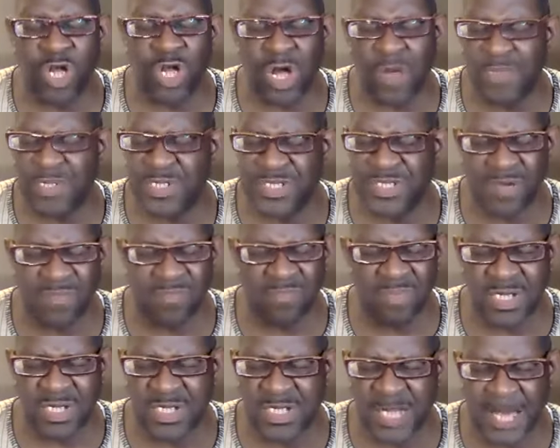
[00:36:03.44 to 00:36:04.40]
coming
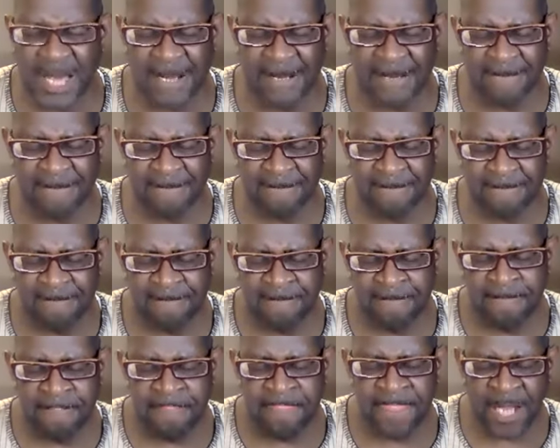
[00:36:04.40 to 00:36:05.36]
tumbling down,
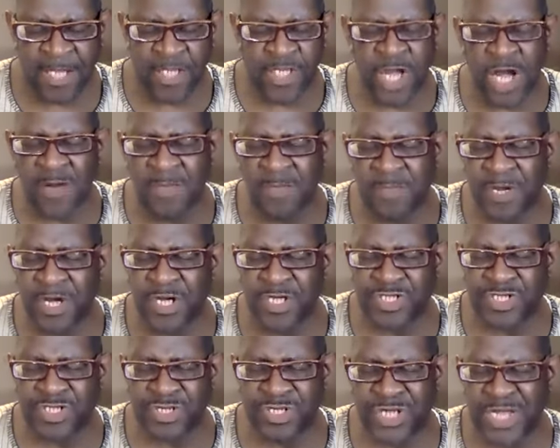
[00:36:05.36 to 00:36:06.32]
that young
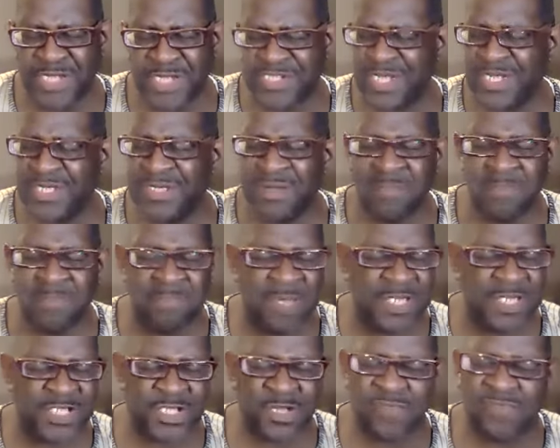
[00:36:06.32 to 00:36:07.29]
person that's in the
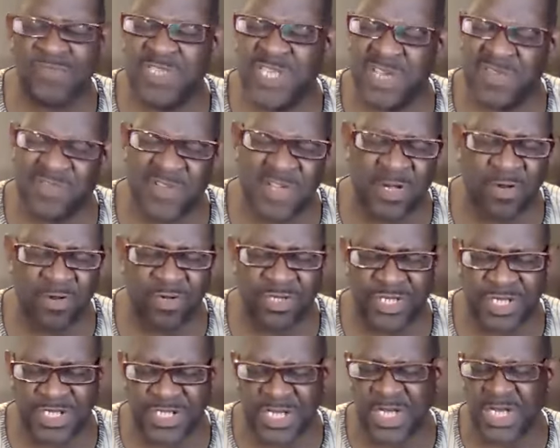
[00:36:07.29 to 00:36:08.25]
midst of
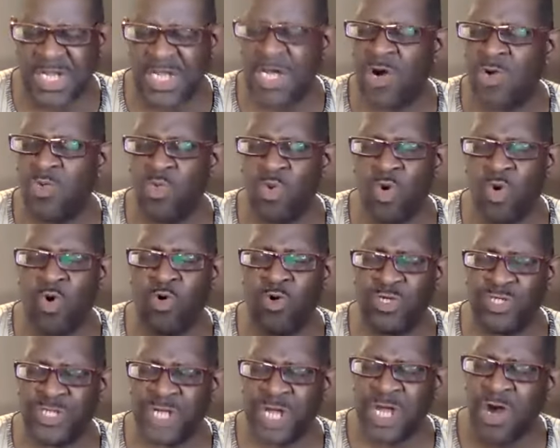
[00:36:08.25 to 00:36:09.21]
difficulties and they got
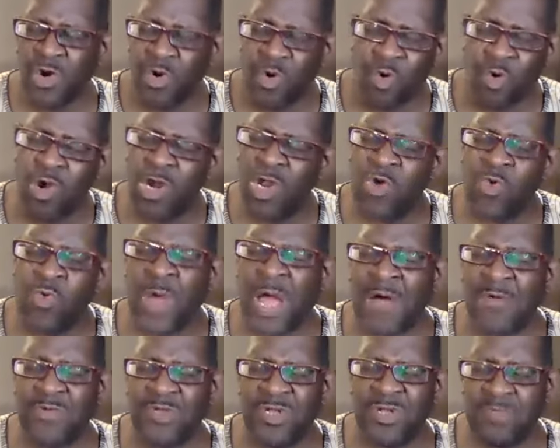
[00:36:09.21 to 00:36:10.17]
walls all
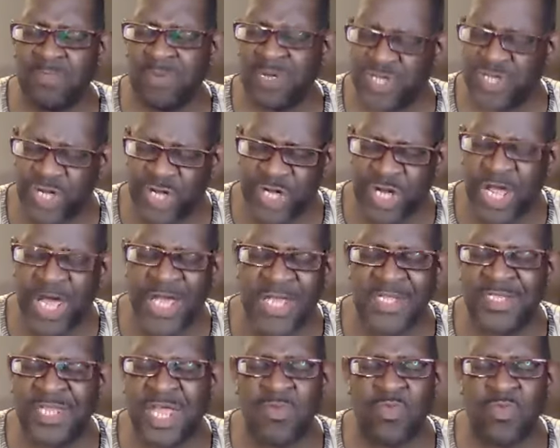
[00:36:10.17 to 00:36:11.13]
around them, but
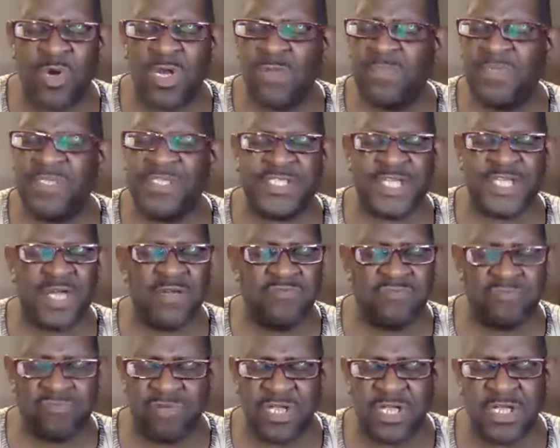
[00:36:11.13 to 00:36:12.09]
tonight they want to be
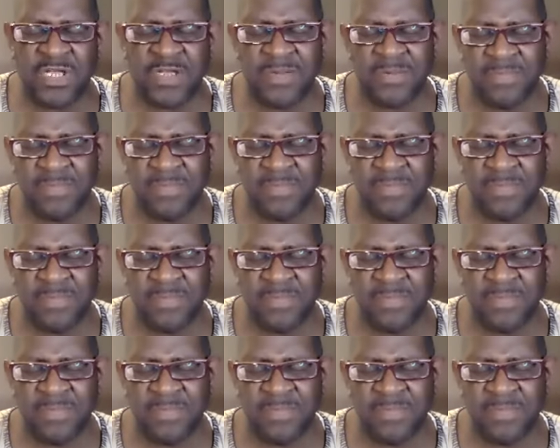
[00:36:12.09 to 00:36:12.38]
set free.